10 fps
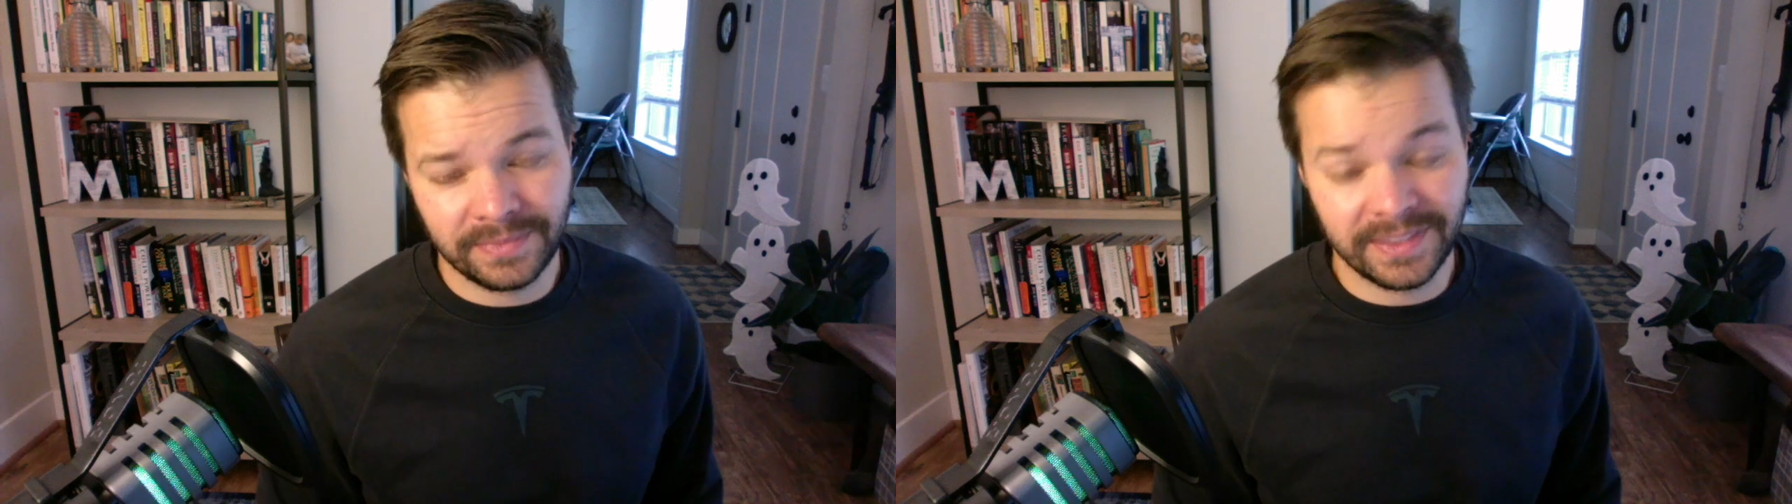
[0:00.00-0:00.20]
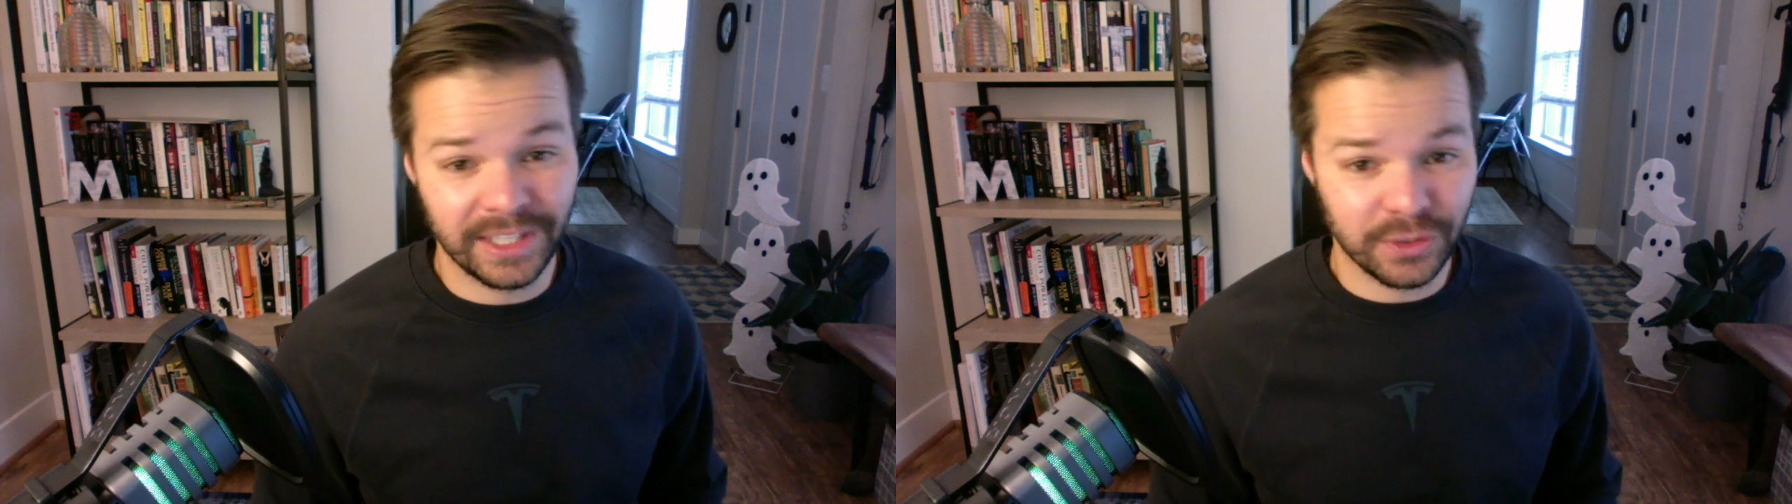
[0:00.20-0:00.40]

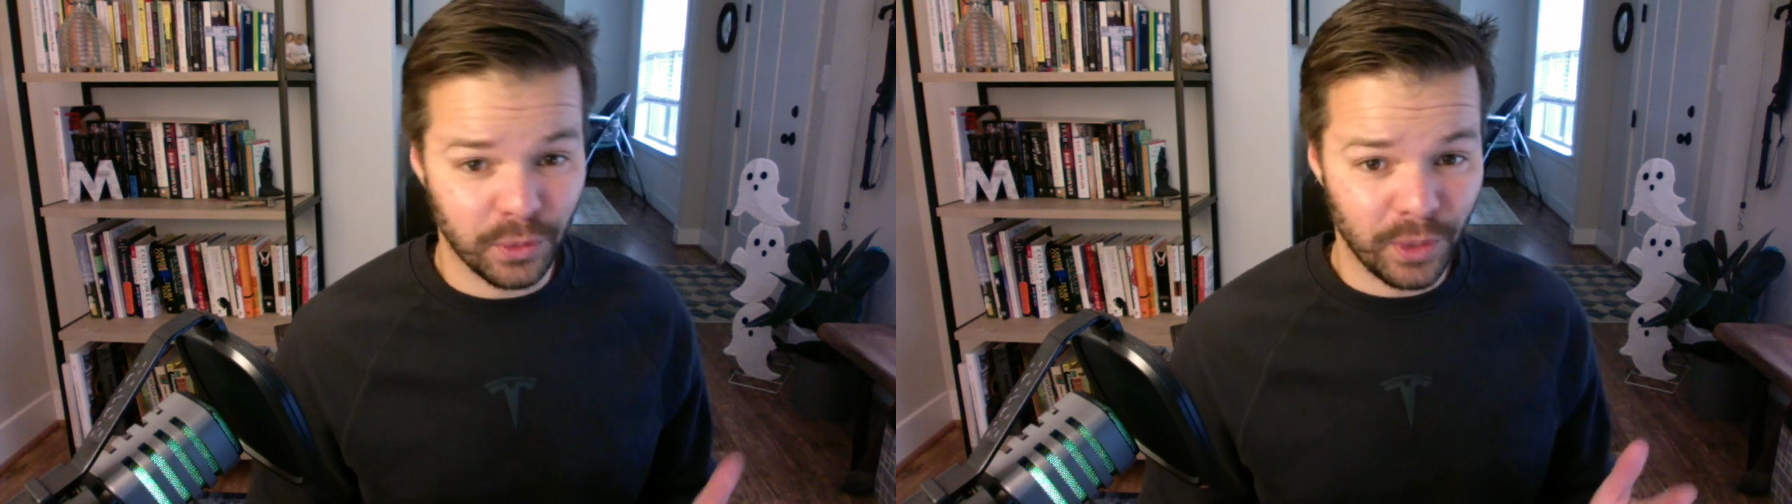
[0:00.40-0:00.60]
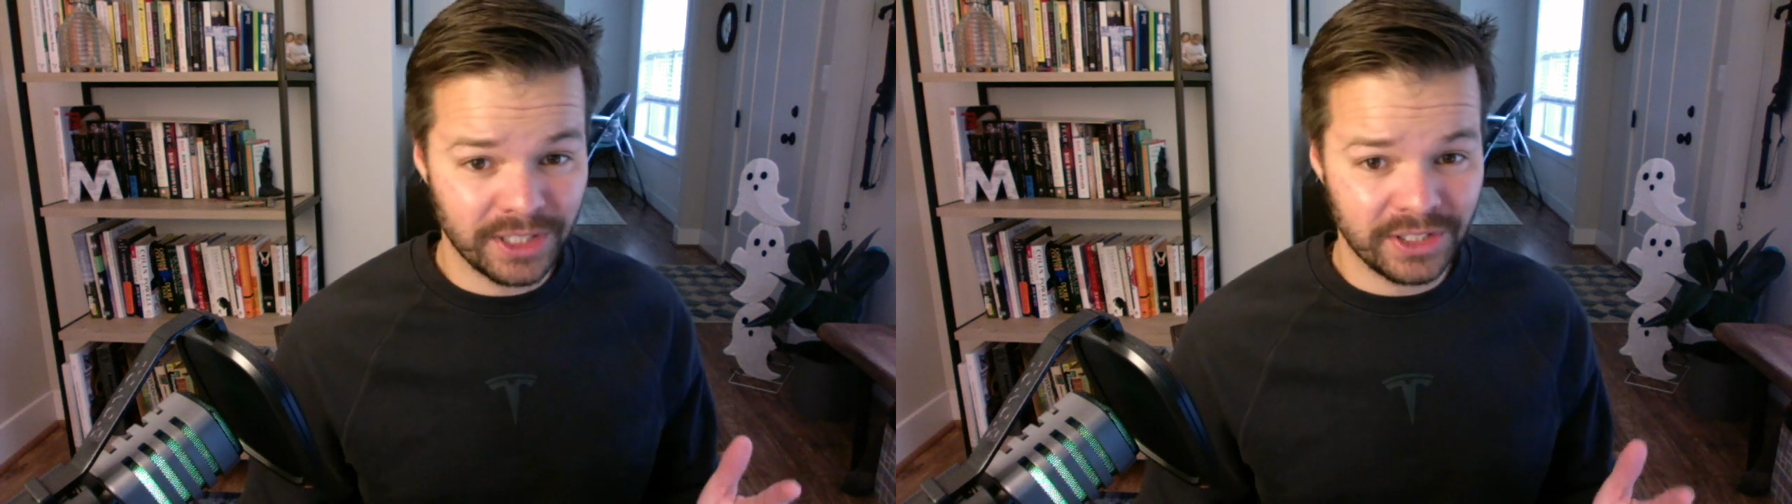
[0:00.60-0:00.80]
Thanks for
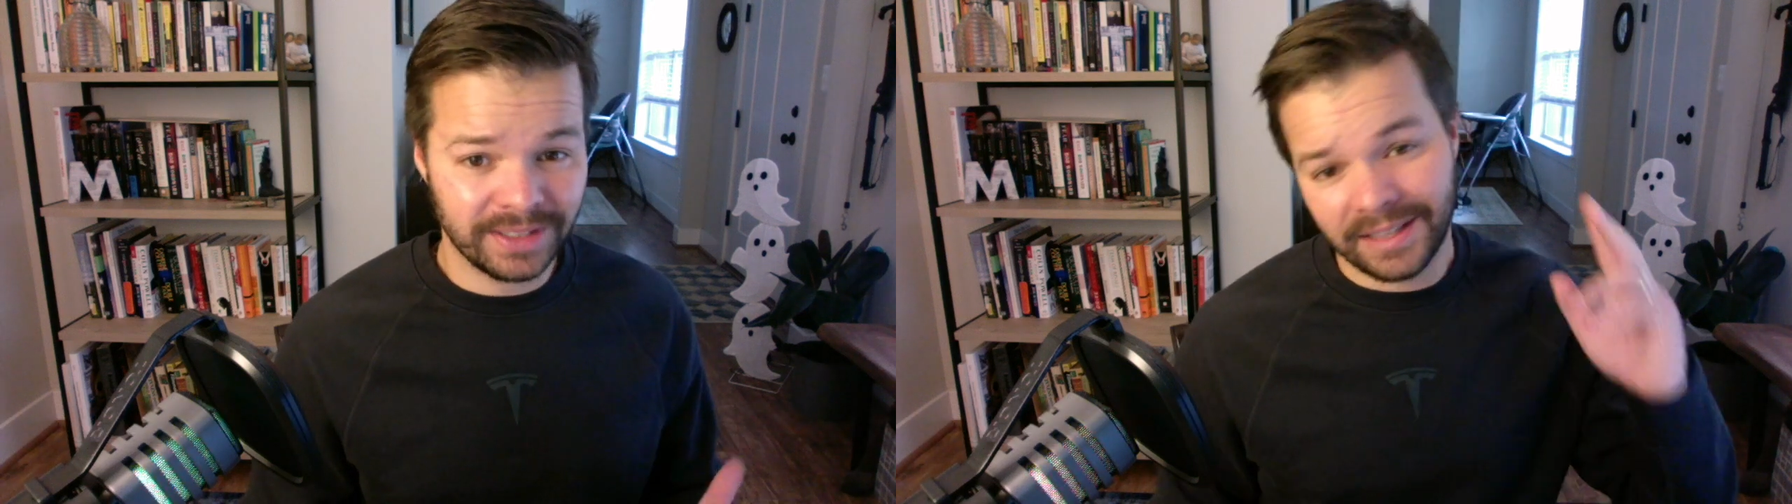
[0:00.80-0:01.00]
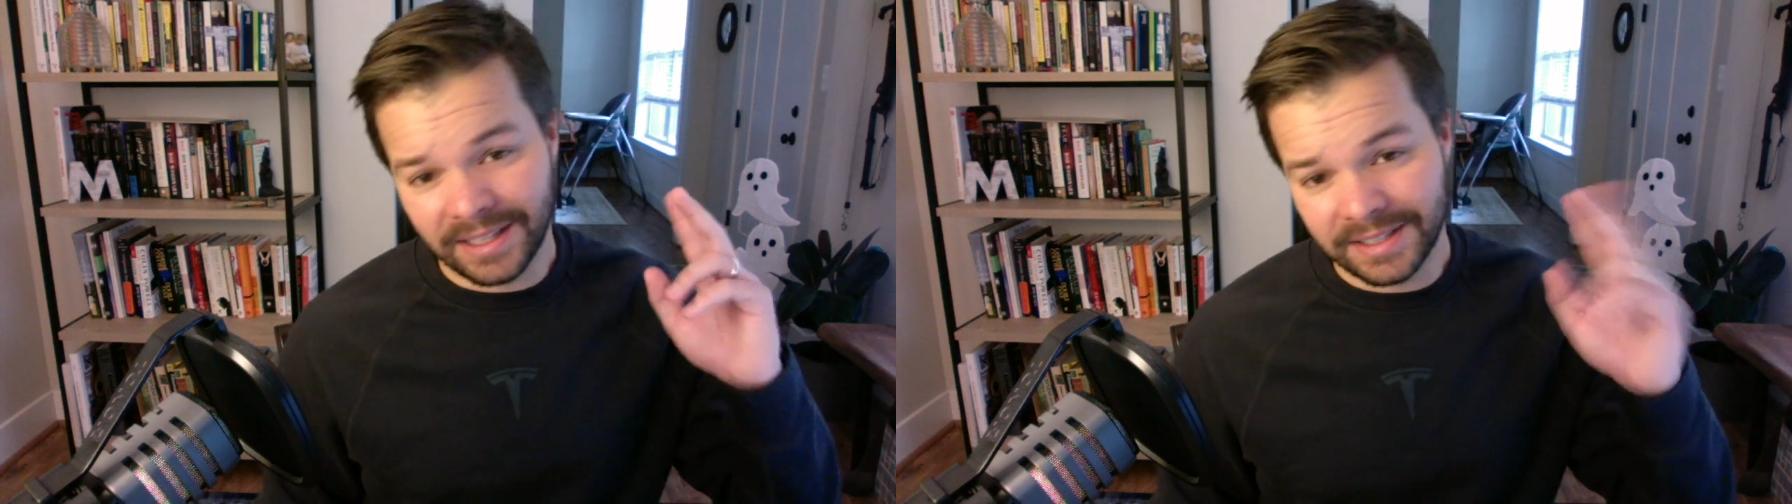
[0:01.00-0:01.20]

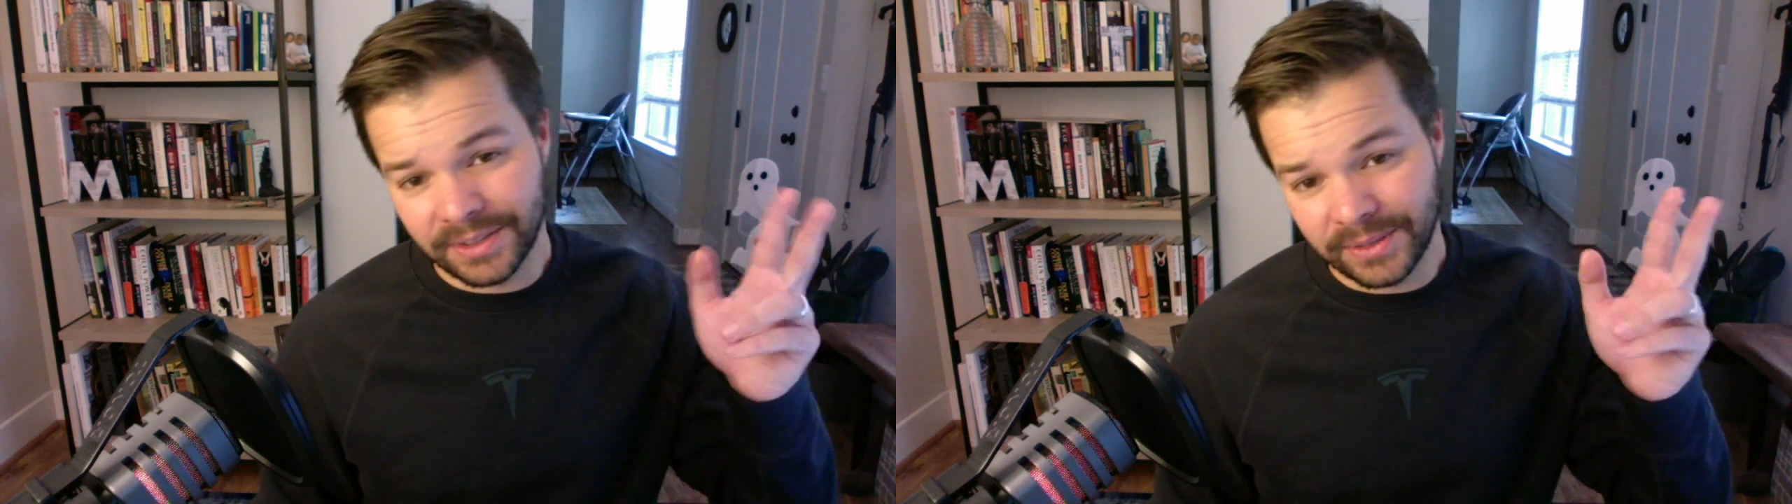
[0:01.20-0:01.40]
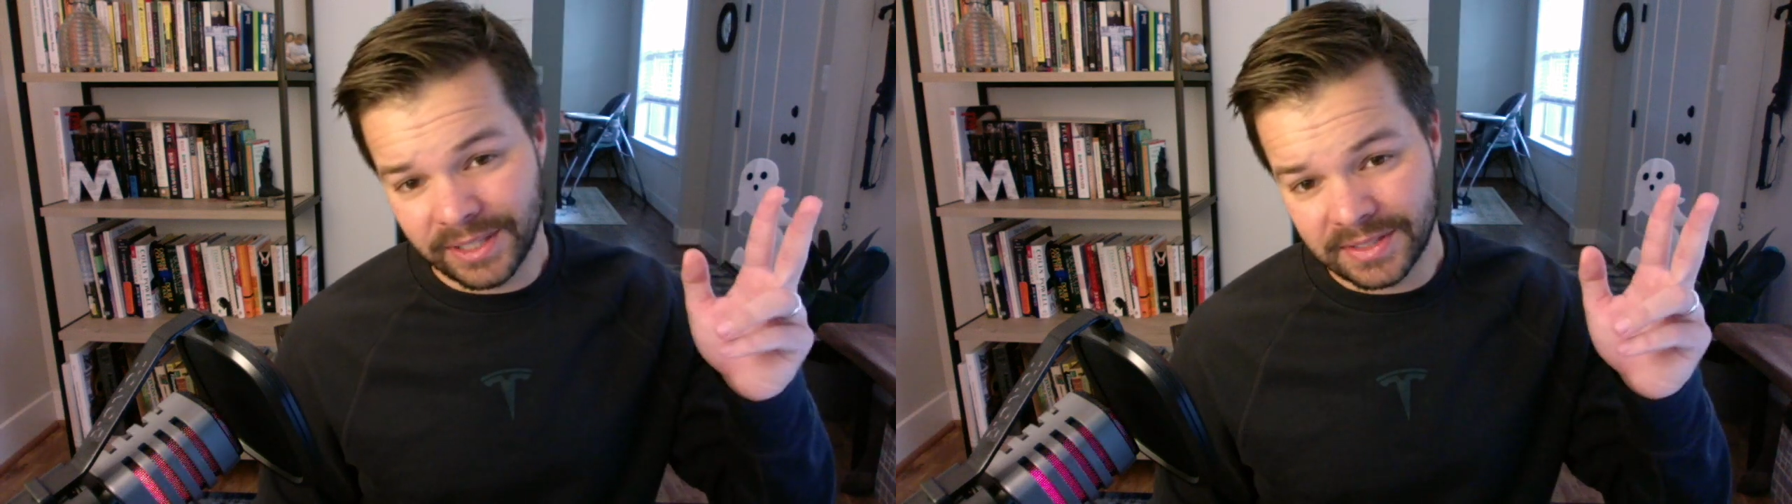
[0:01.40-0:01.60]
watching.
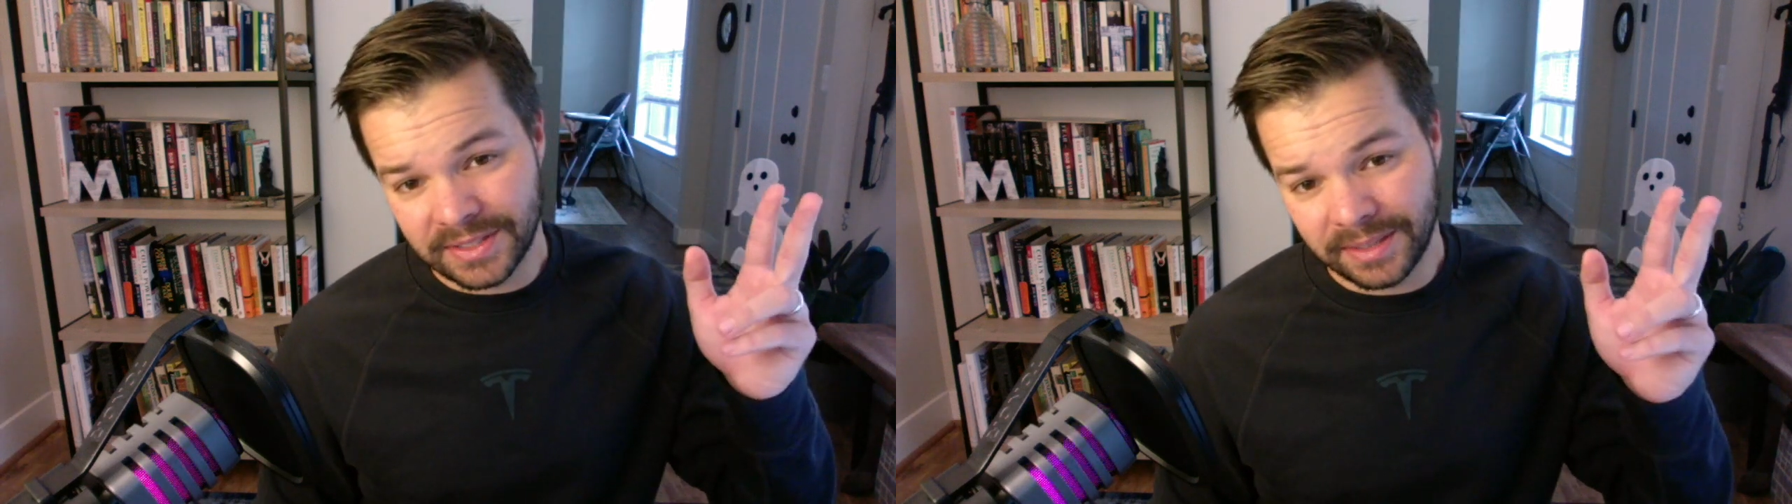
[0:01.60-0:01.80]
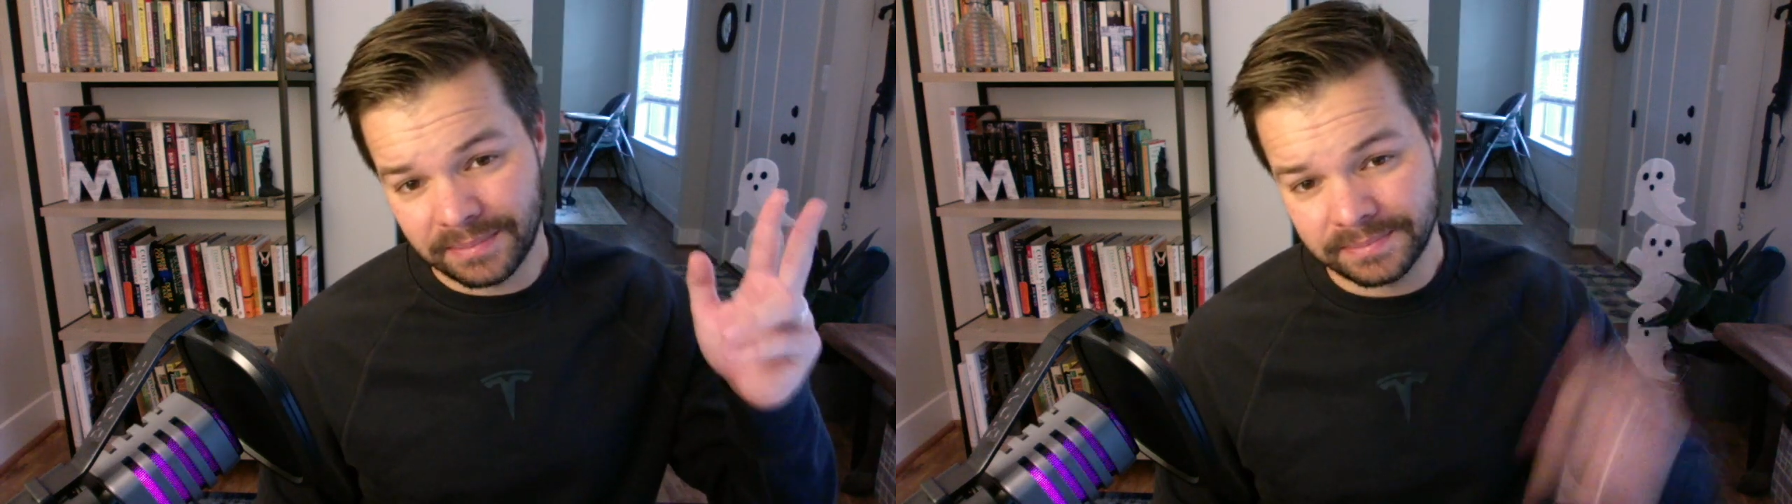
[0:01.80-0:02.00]
Until next time.